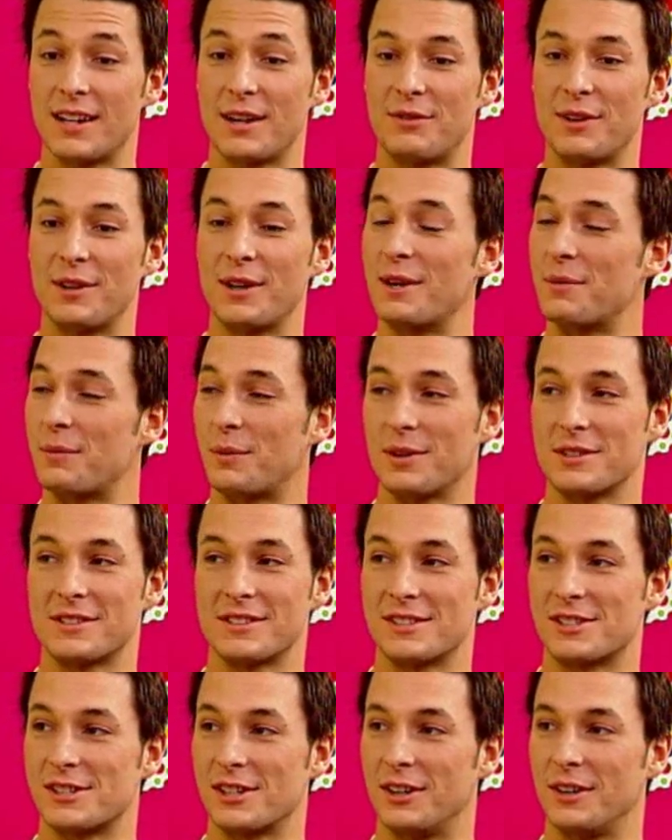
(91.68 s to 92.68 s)
enough, it
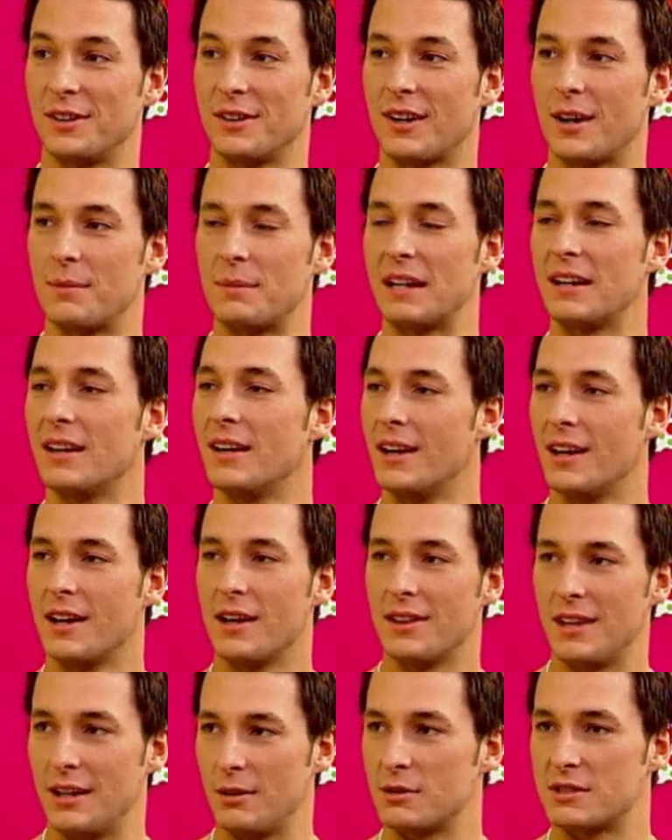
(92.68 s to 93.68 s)
wasn't shown. I mean,
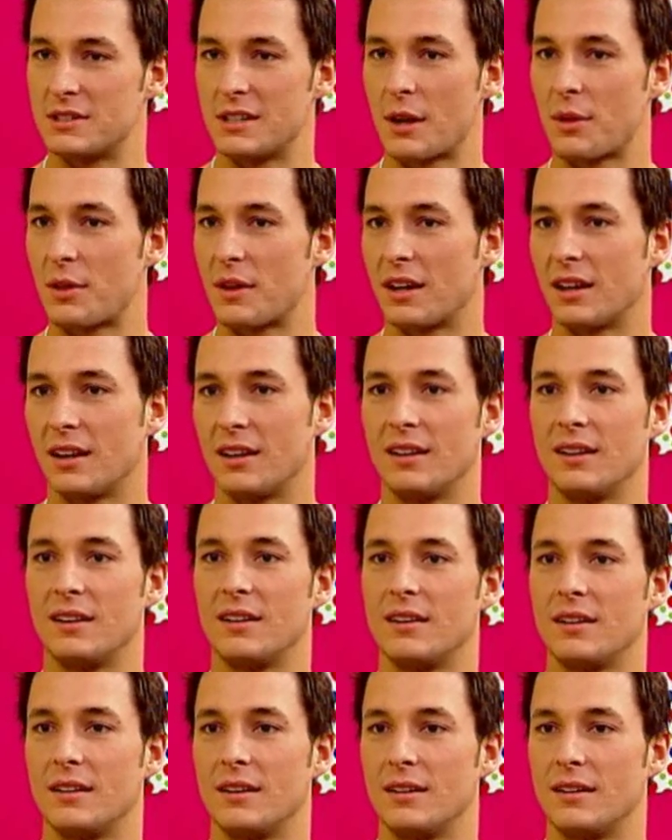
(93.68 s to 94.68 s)
there was
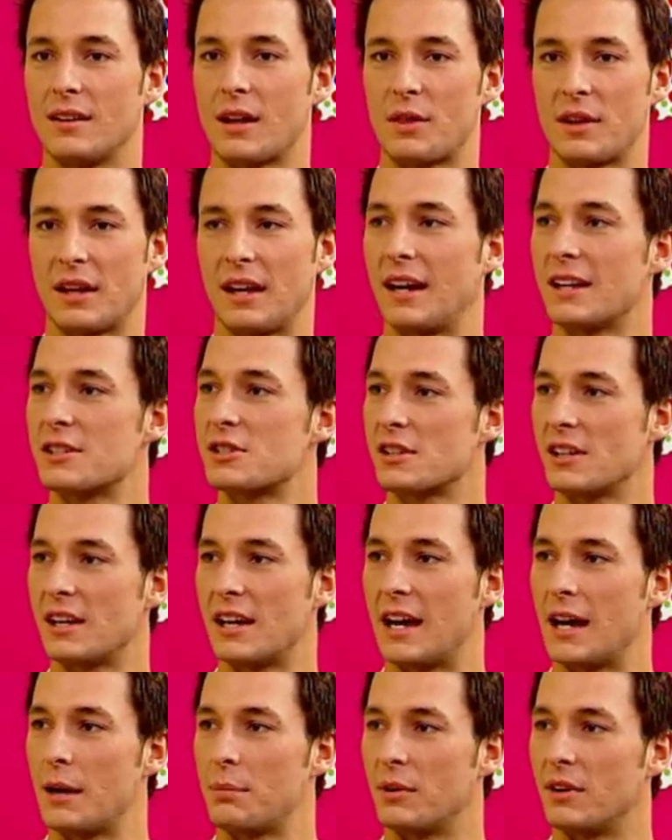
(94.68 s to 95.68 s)
nothing
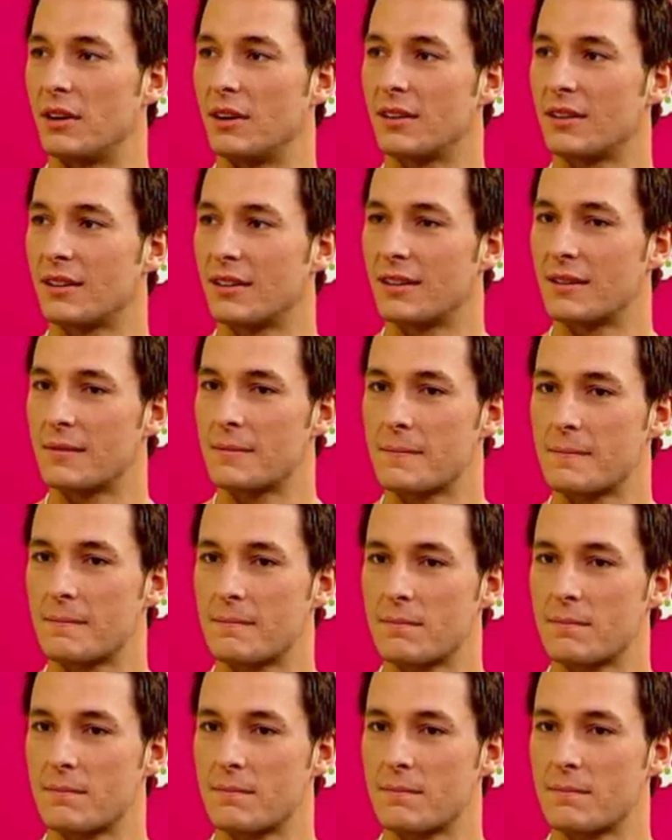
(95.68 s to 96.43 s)
actually happened.